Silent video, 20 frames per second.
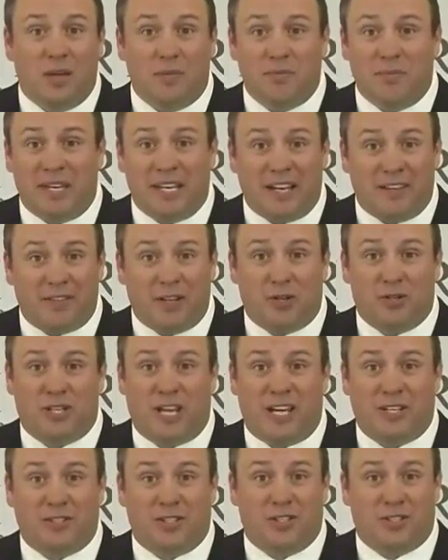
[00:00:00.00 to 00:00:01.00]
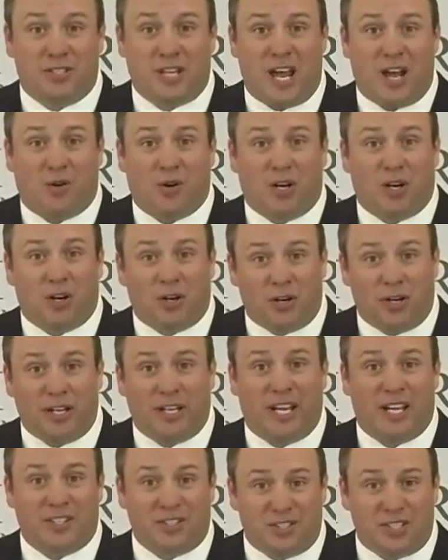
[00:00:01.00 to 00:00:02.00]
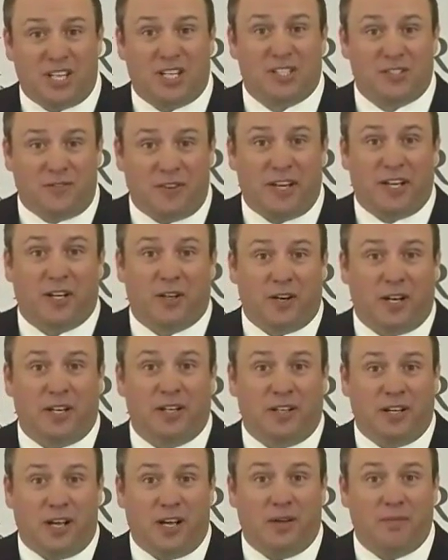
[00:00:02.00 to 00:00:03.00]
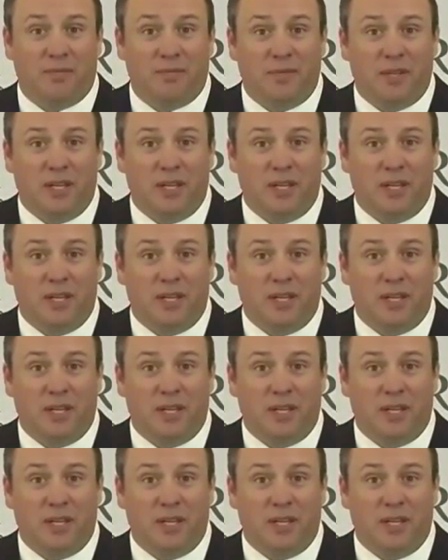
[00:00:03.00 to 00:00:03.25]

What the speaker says: Many of those agents now are earning a 6-figure income.